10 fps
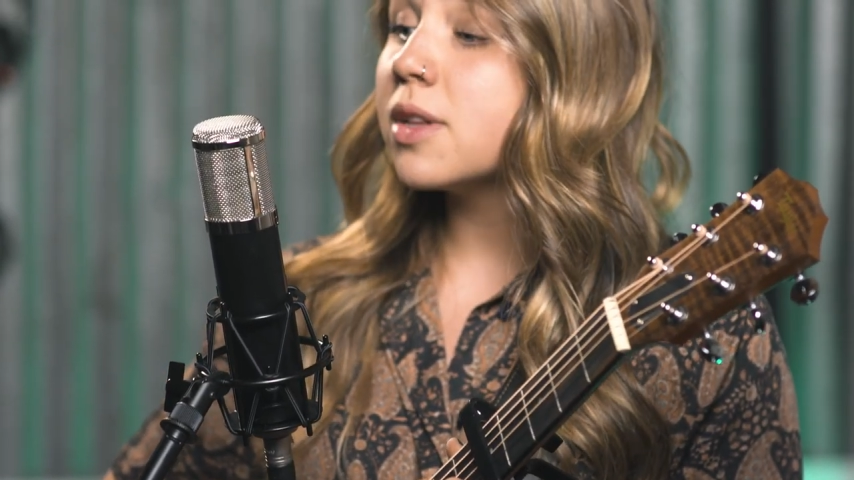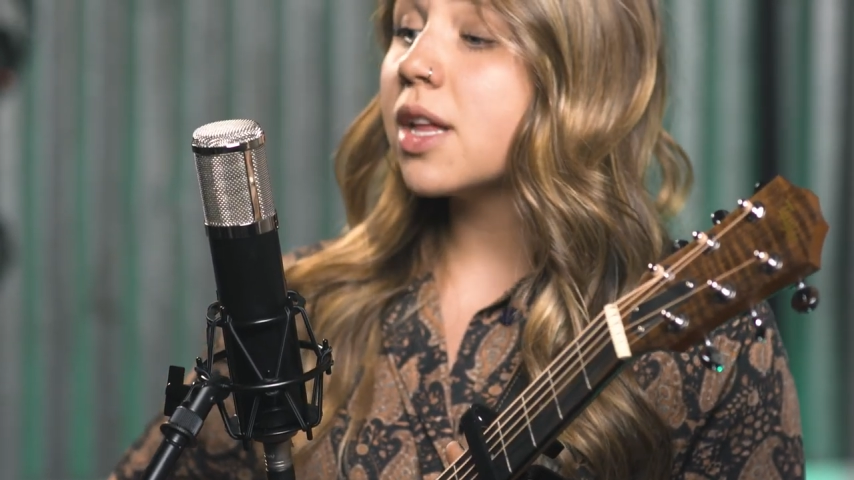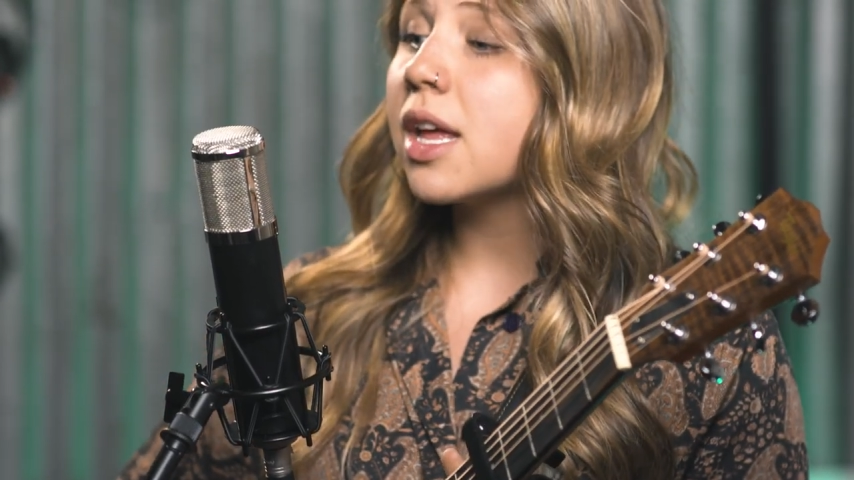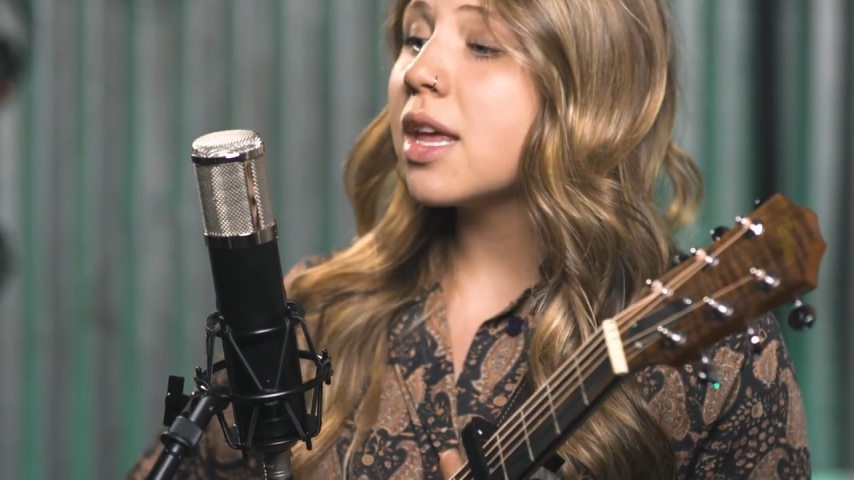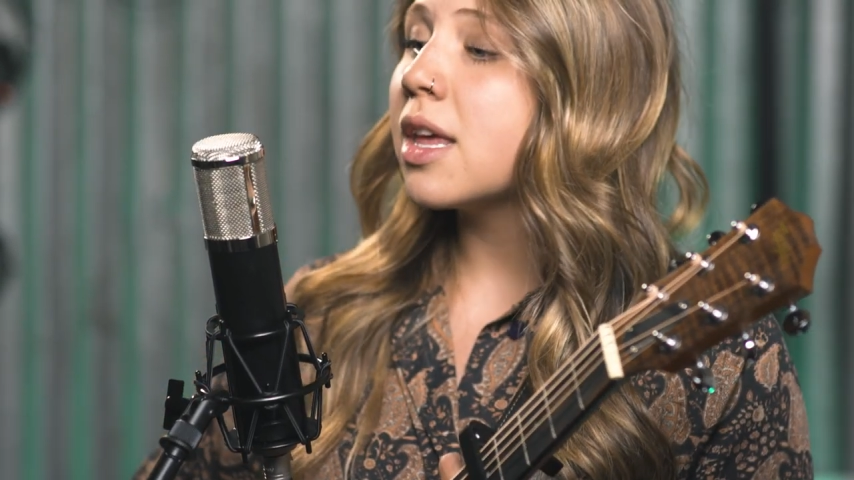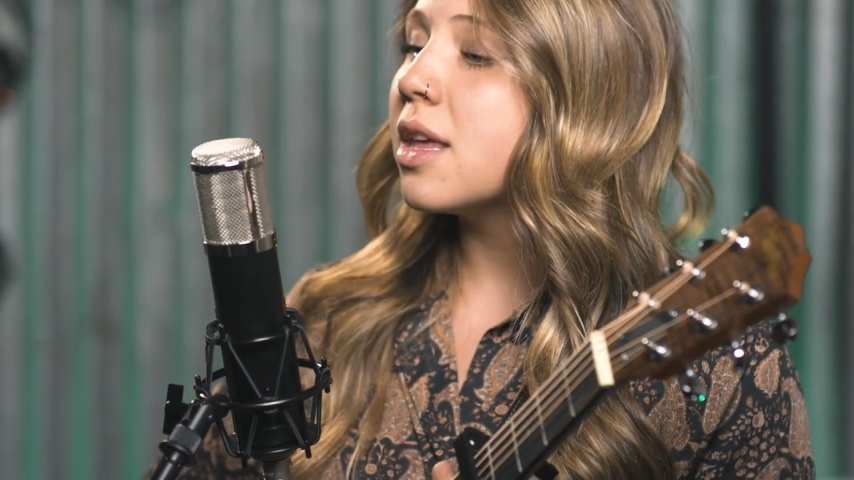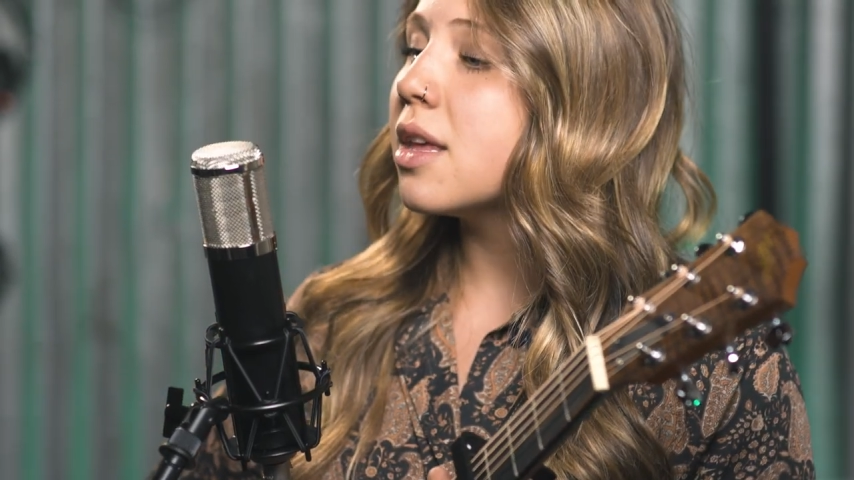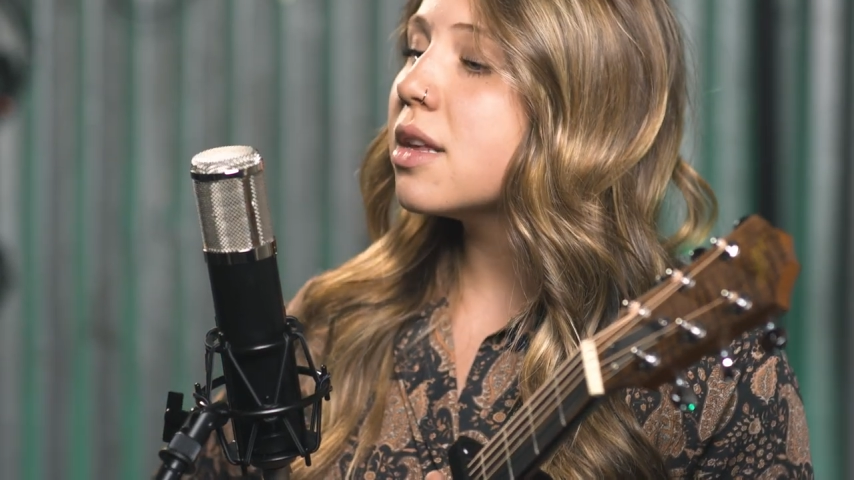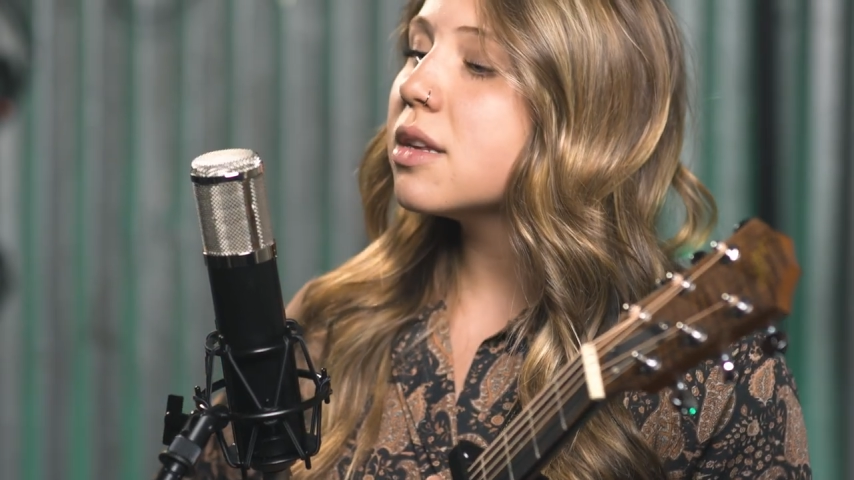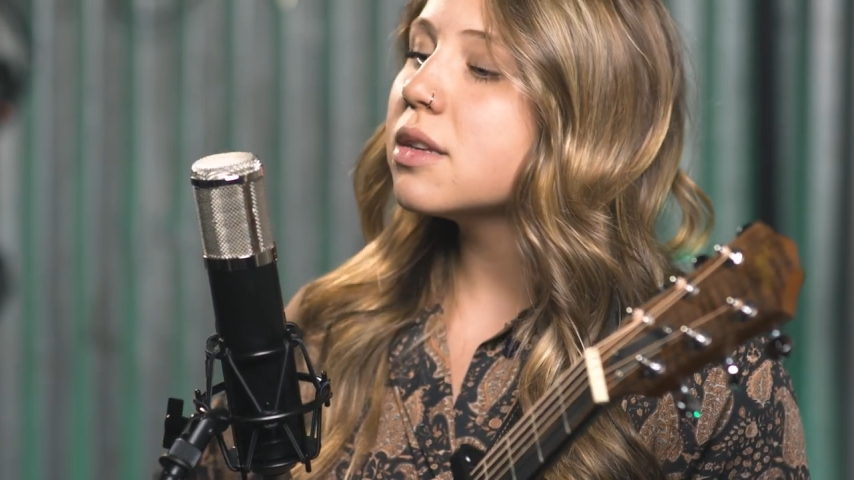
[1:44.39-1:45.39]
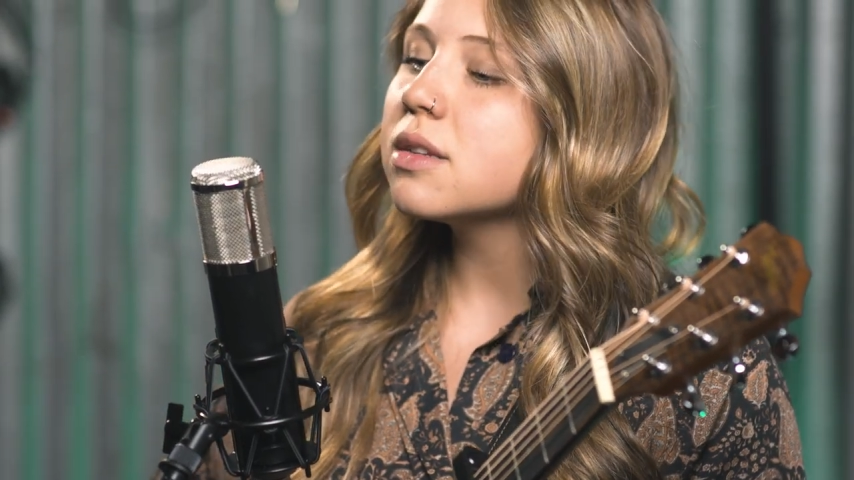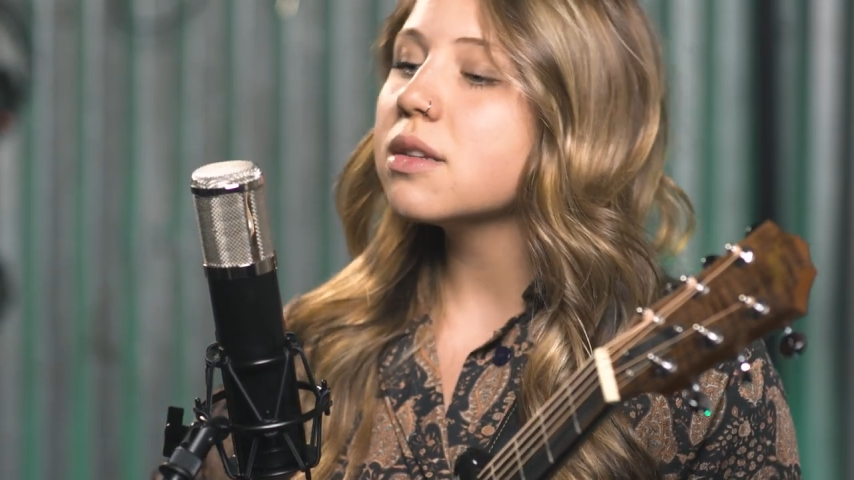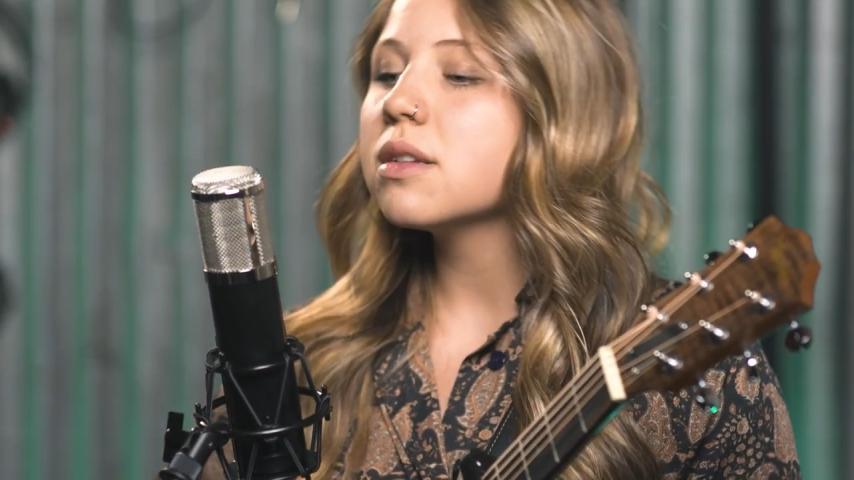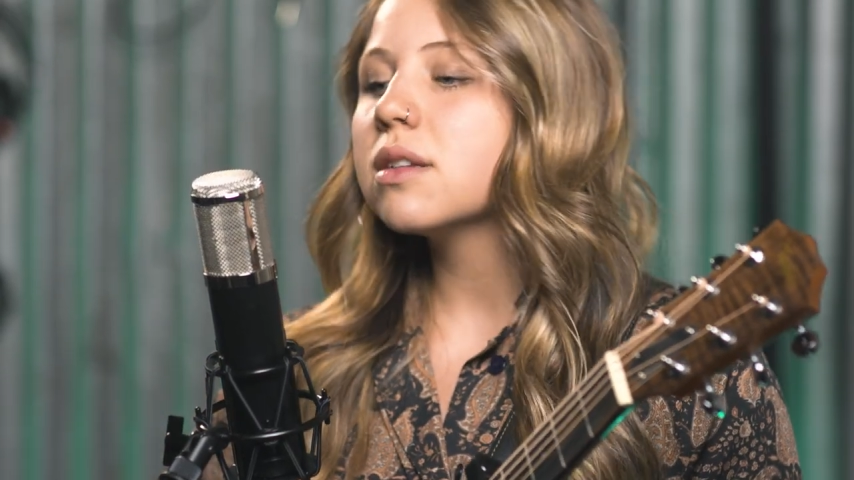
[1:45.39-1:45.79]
place.